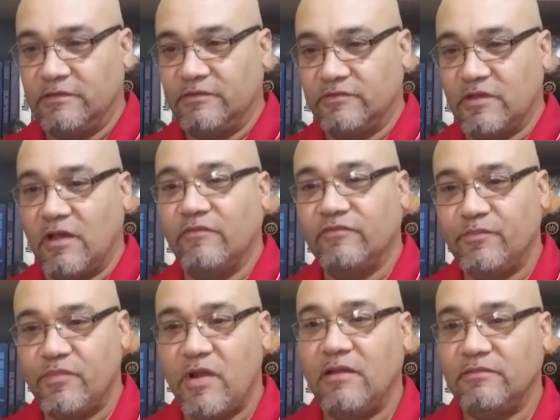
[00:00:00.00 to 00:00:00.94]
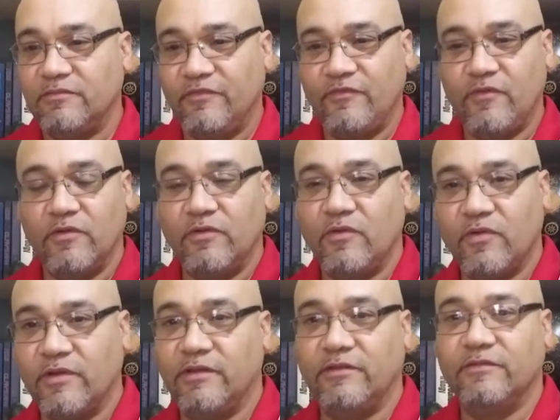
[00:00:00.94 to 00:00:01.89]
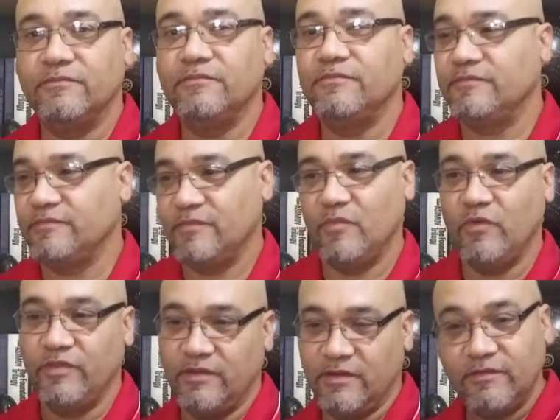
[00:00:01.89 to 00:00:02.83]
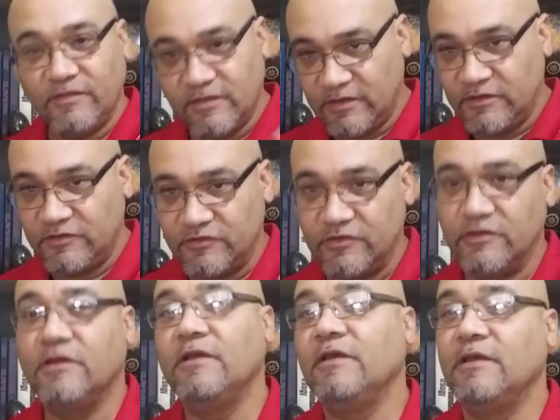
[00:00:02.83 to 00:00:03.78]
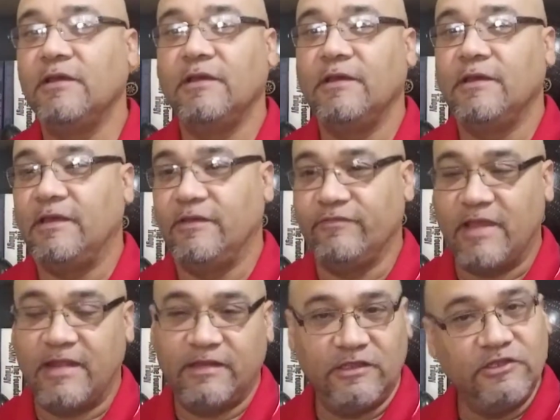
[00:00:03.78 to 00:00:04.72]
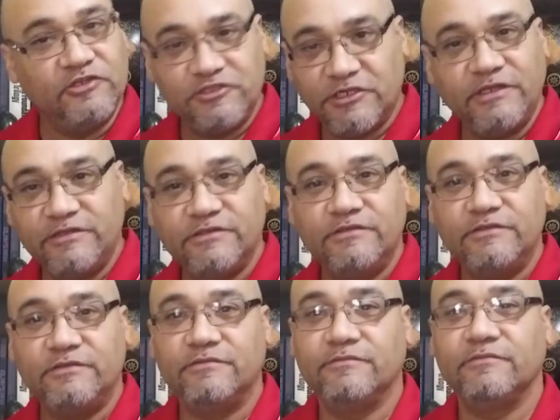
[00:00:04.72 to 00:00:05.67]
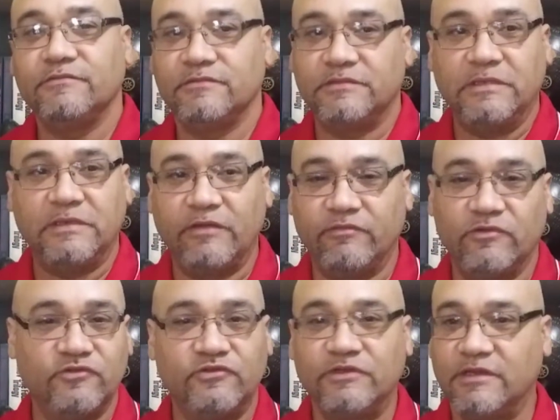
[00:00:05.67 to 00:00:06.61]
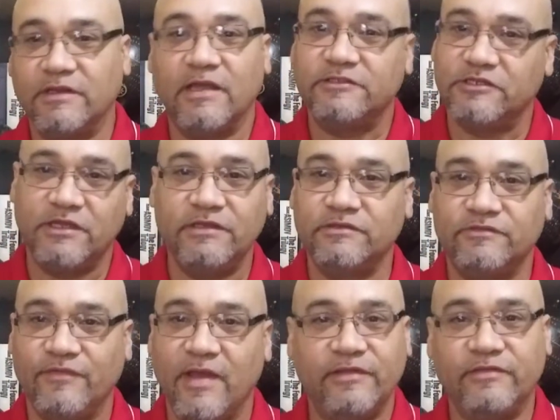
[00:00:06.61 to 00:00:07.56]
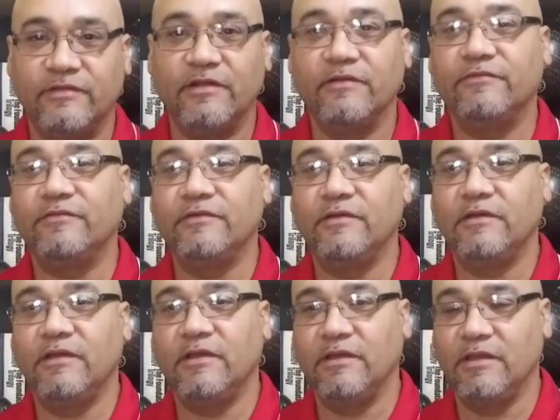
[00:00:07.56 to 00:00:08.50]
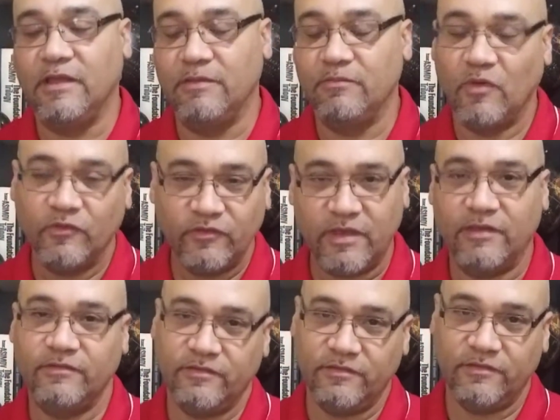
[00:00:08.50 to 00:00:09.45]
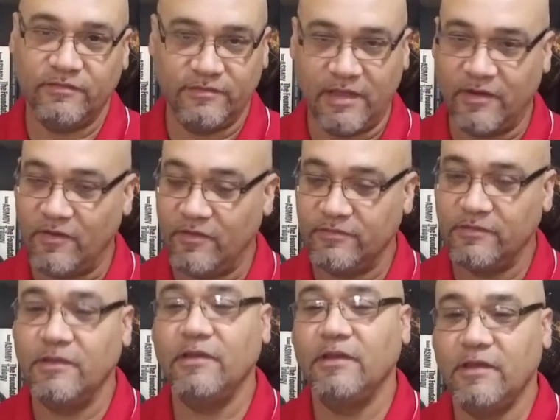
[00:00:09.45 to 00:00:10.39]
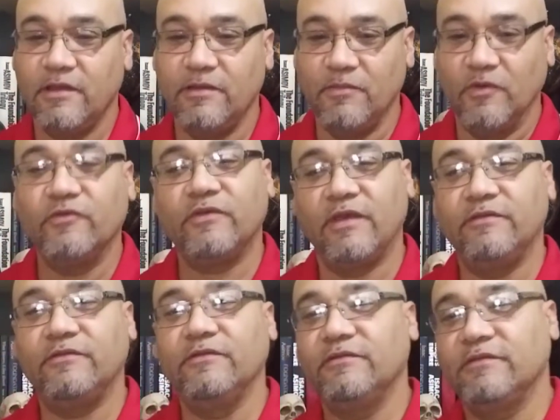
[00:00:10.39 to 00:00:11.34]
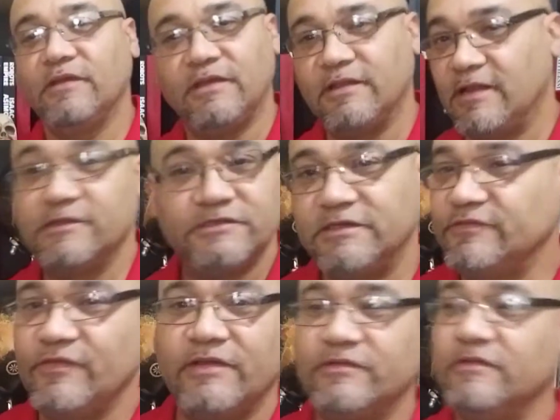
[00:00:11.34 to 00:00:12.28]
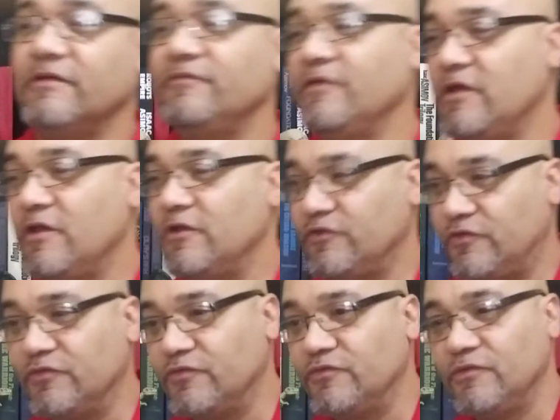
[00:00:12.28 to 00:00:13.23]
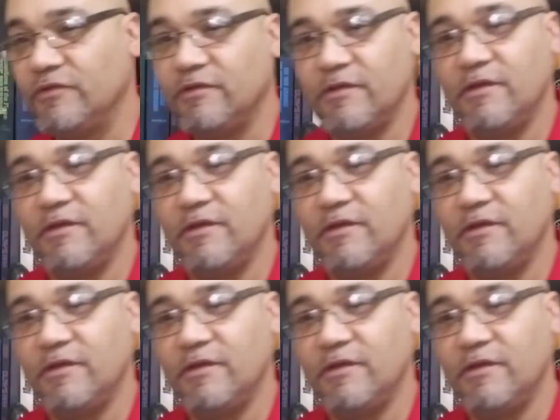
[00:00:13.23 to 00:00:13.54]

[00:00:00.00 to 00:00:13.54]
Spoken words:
solves a problem for an organism within its niche, if that niche changes, evolution cannot change fast enough. In most cases, not all. In most cases, it cannot change fast enough to